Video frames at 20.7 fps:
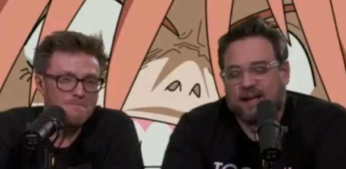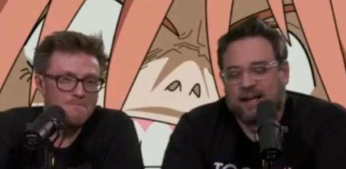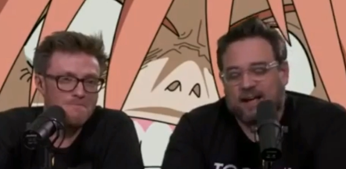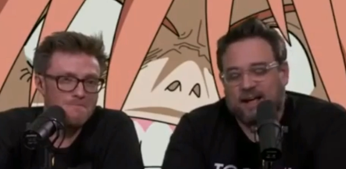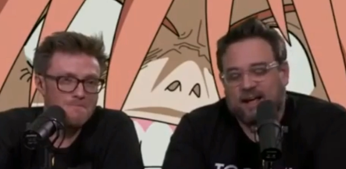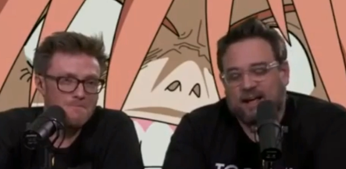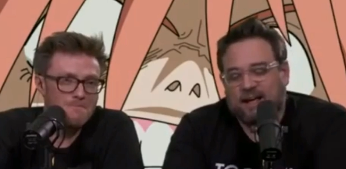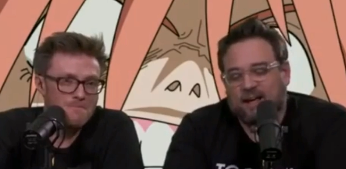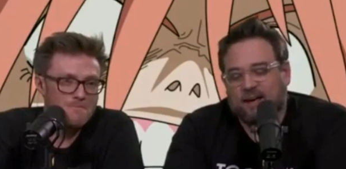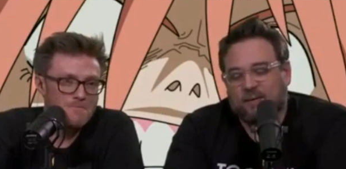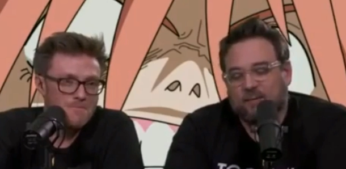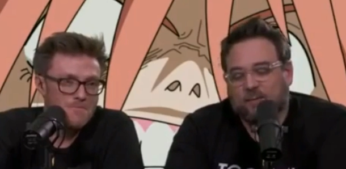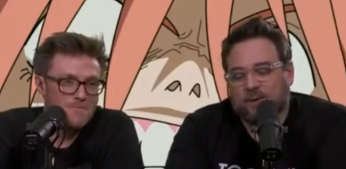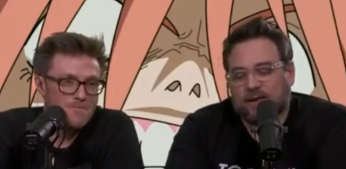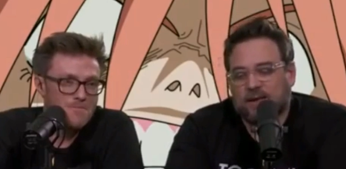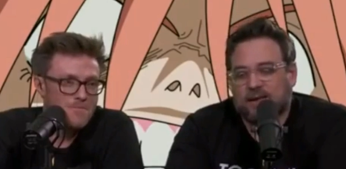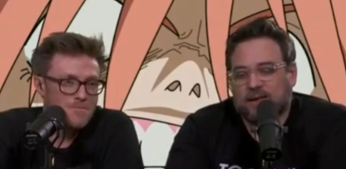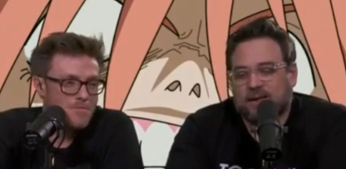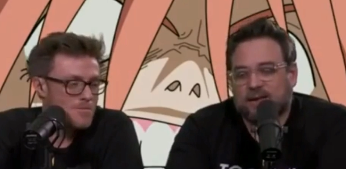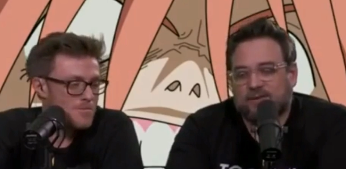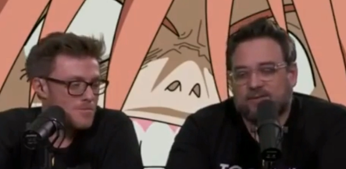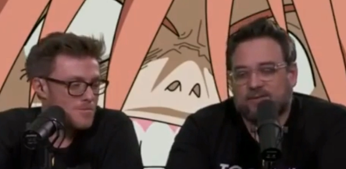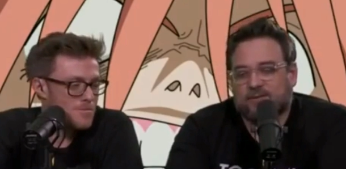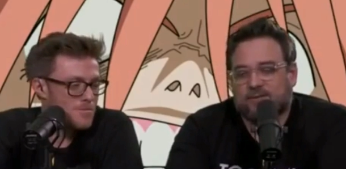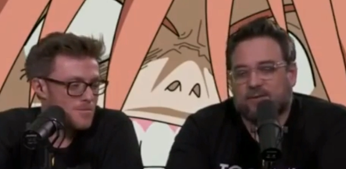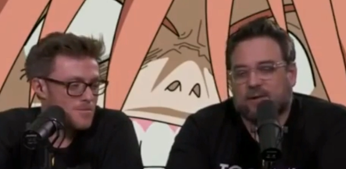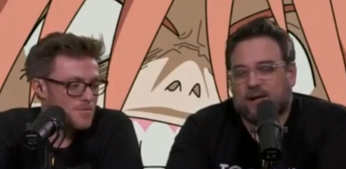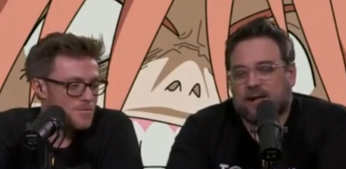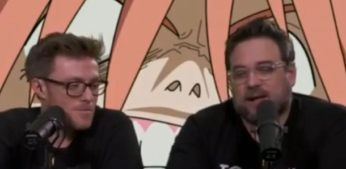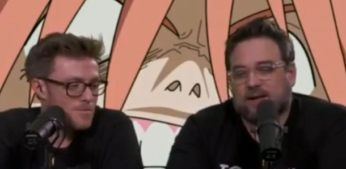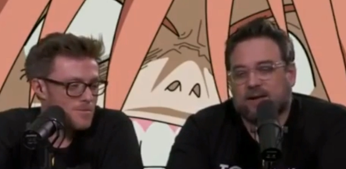Speaker 1: Uh, we
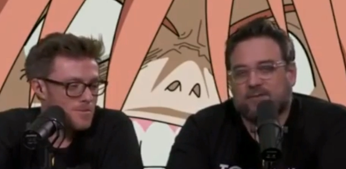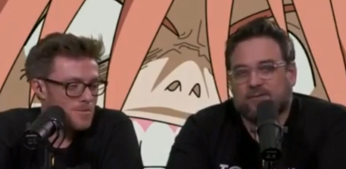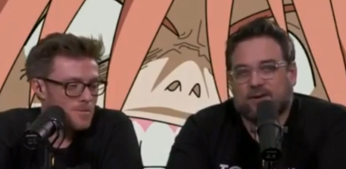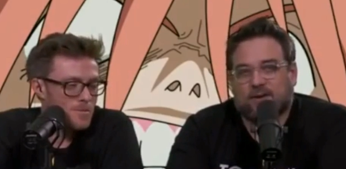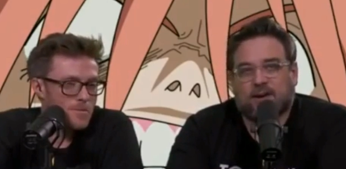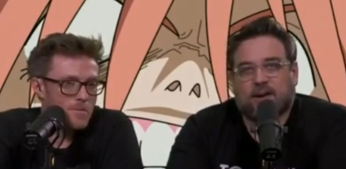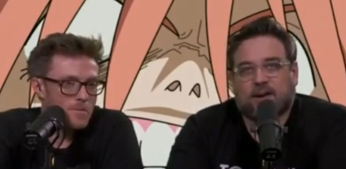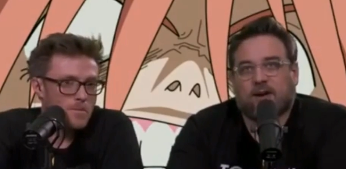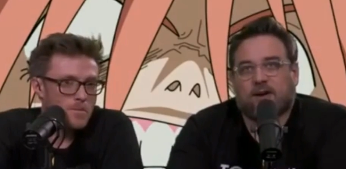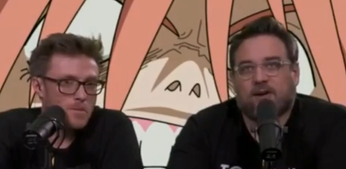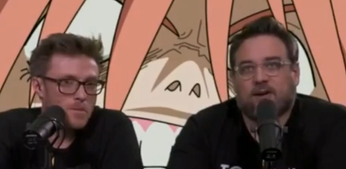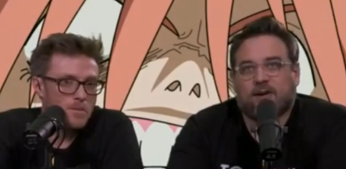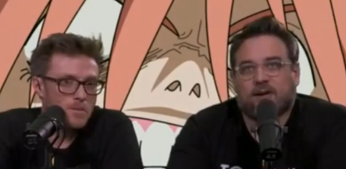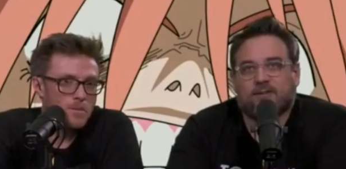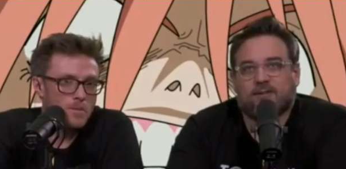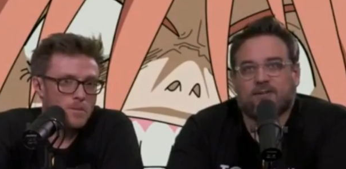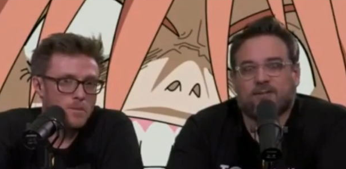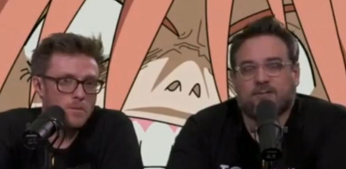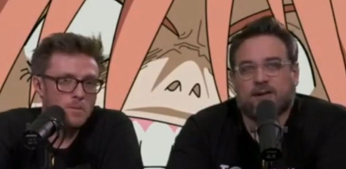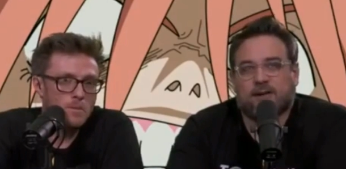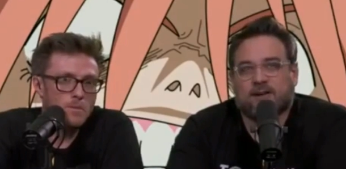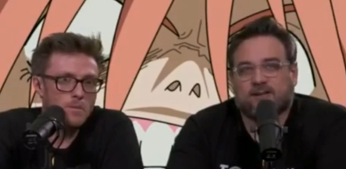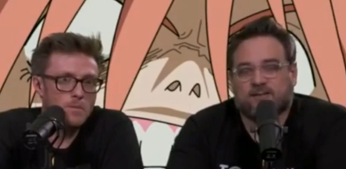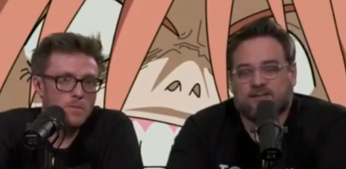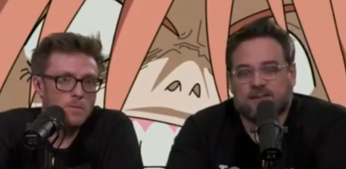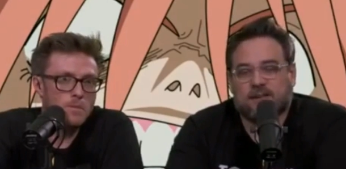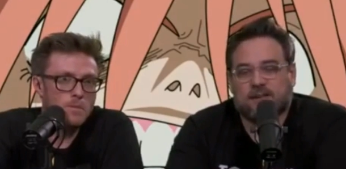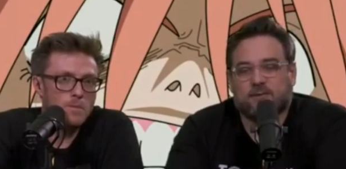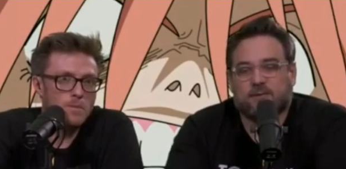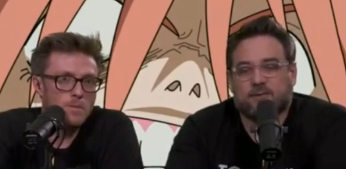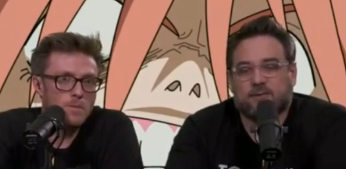tried very hard to make a
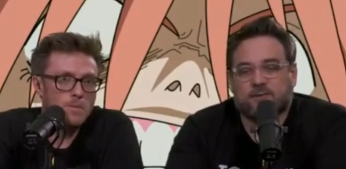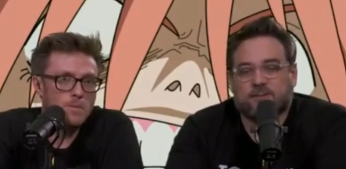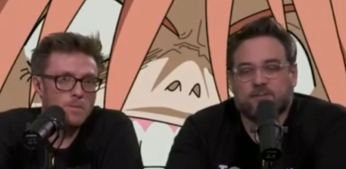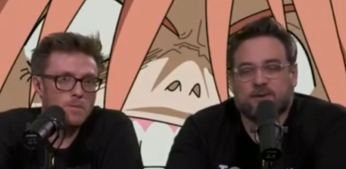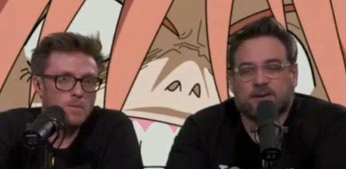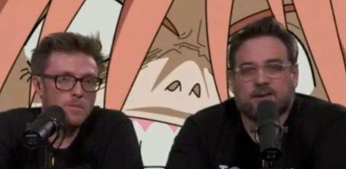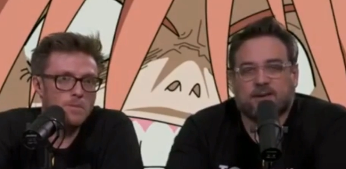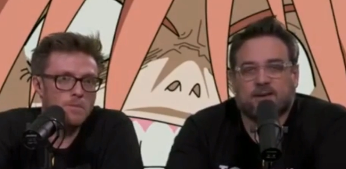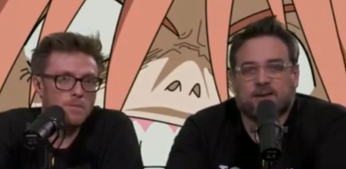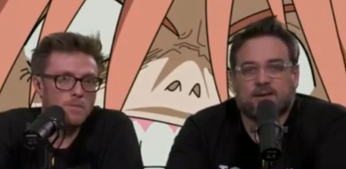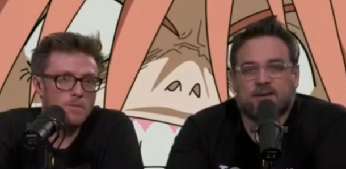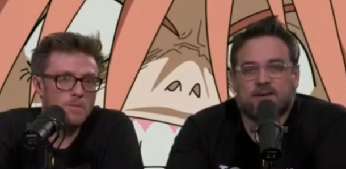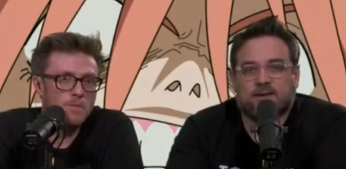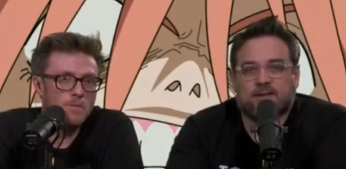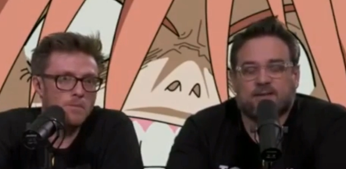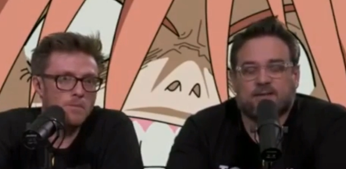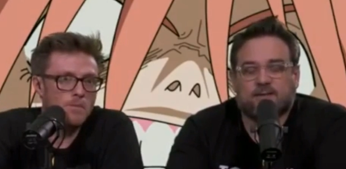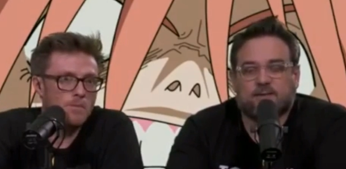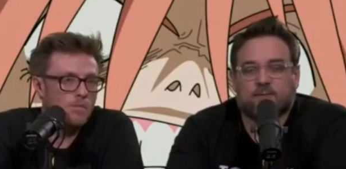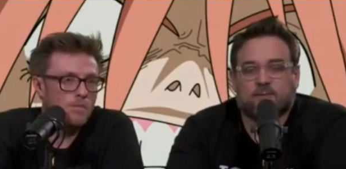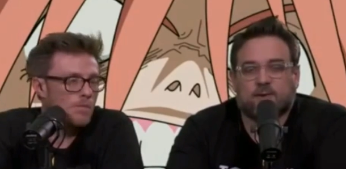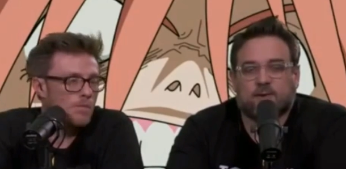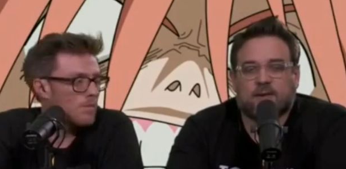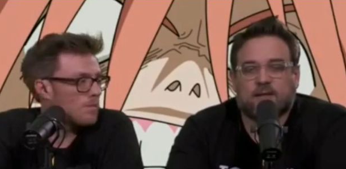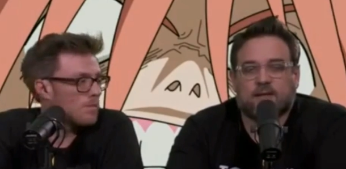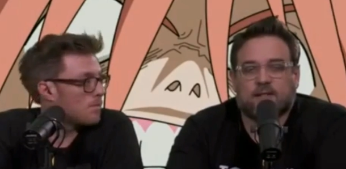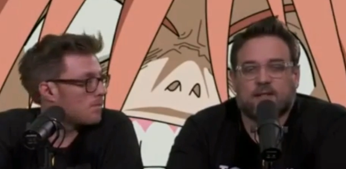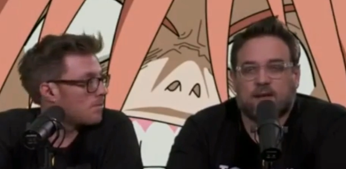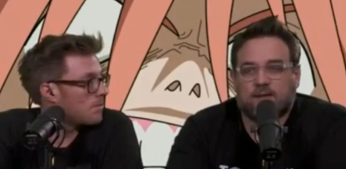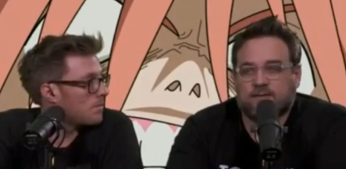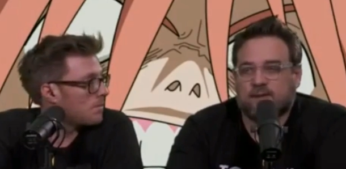sequel because
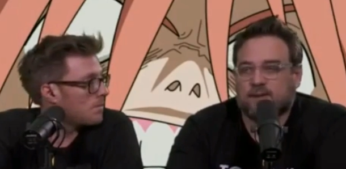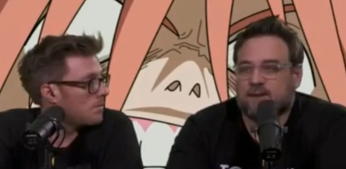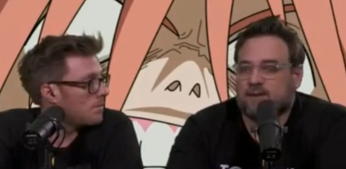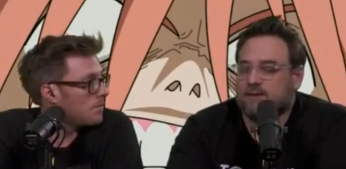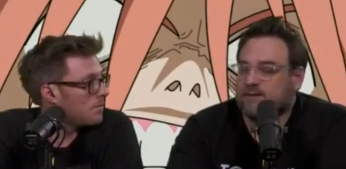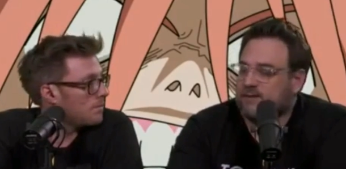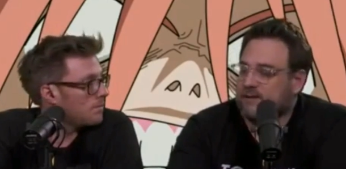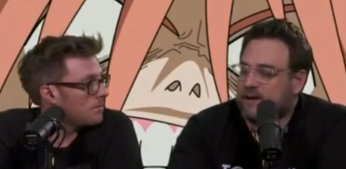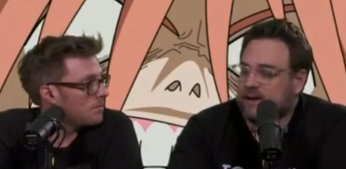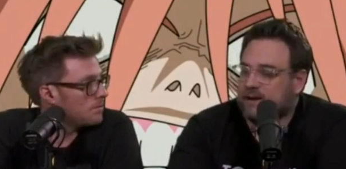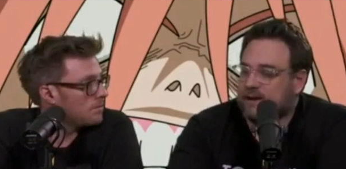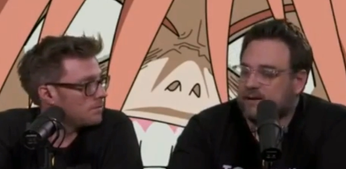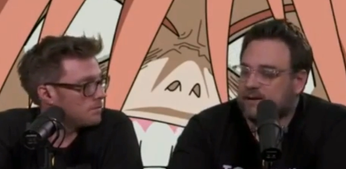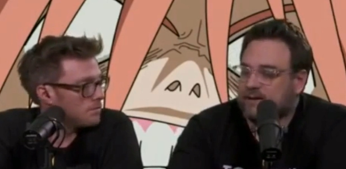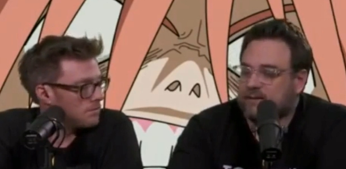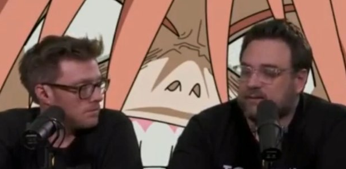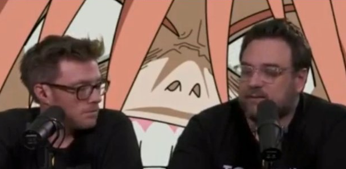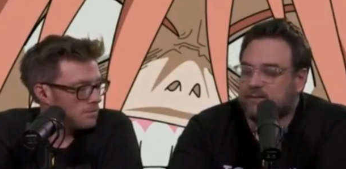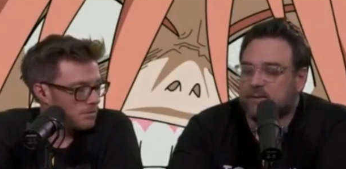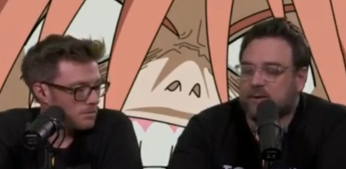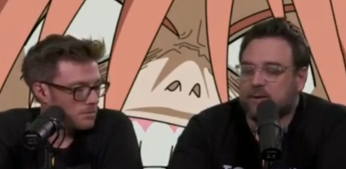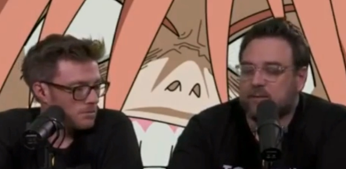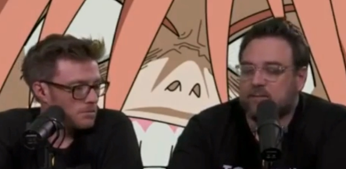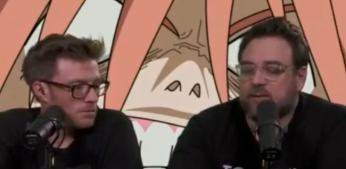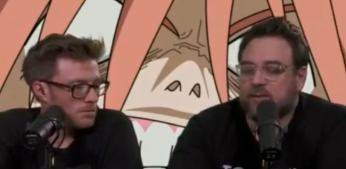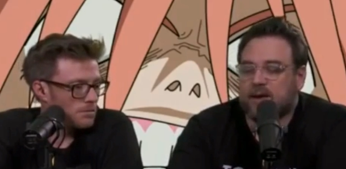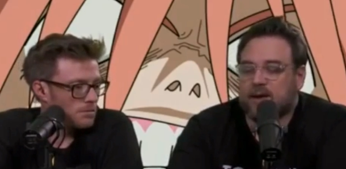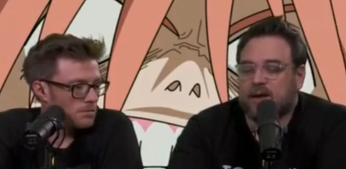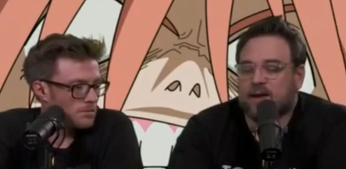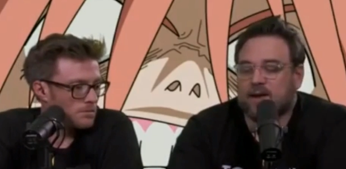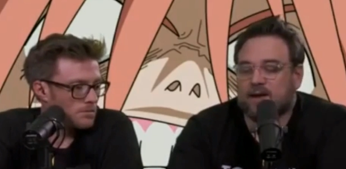we loved it at Adult
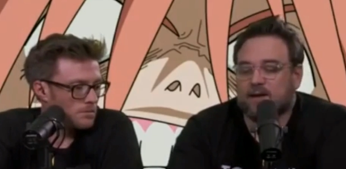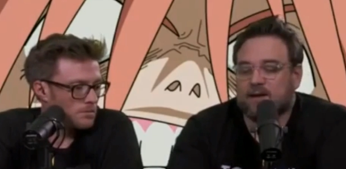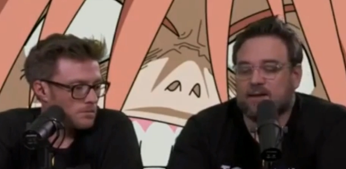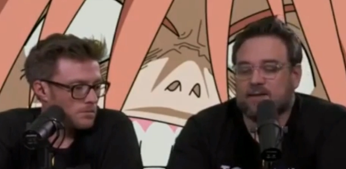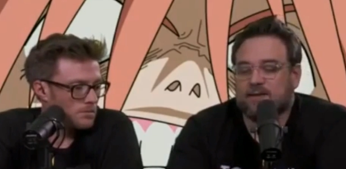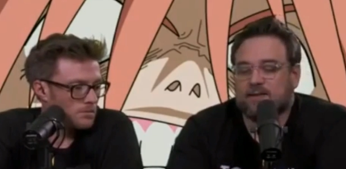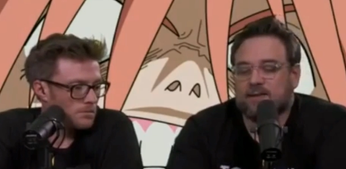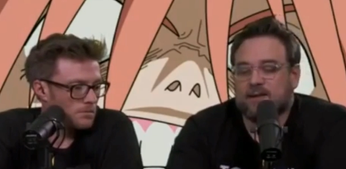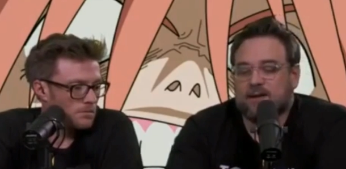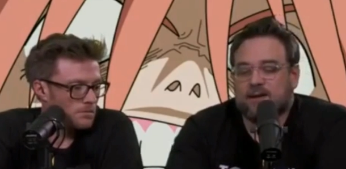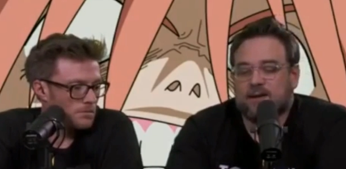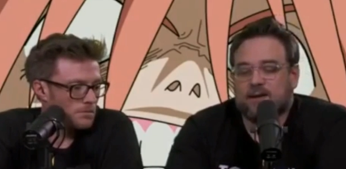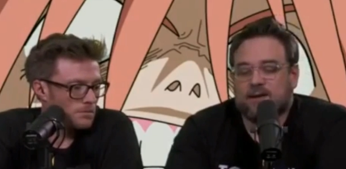Swim and